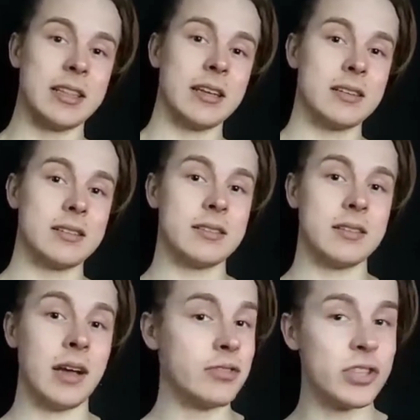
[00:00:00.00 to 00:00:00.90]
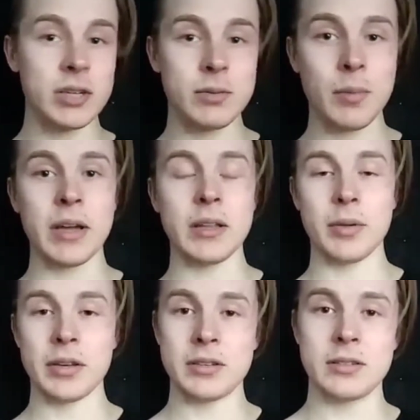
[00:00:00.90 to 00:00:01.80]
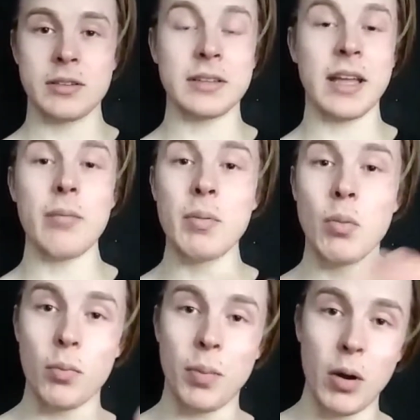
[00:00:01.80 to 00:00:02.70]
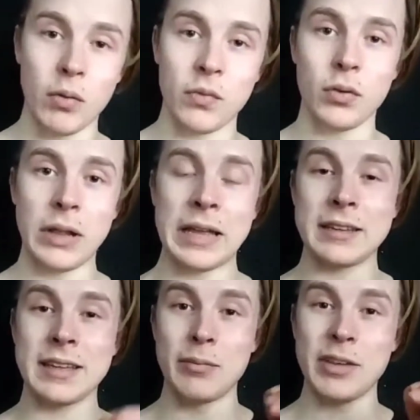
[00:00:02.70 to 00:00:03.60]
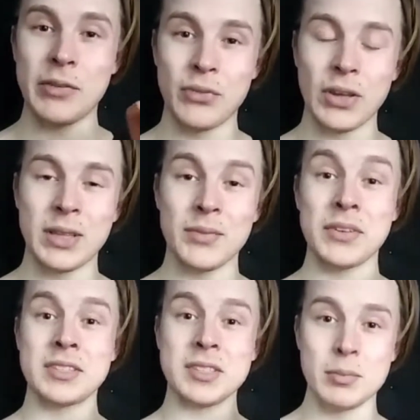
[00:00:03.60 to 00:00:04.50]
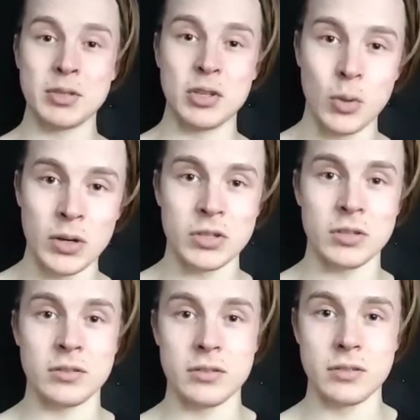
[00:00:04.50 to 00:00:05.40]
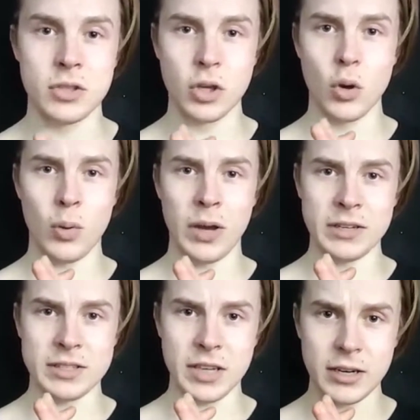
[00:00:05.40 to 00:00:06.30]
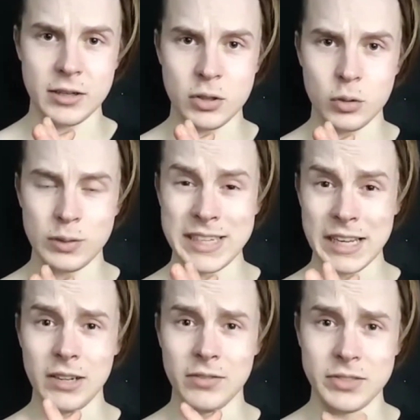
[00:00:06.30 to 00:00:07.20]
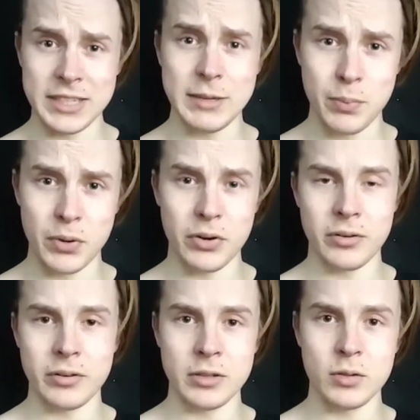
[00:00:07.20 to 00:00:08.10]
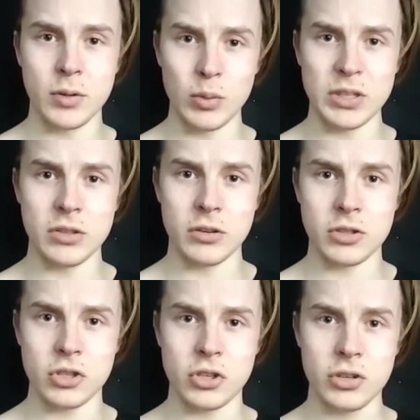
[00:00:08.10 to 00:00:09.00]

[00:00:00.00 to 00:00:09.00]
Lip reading: that I've changed my mind a bit. It can be more powerful and it can be effective in some situations. So I decided to delve deeper into the research.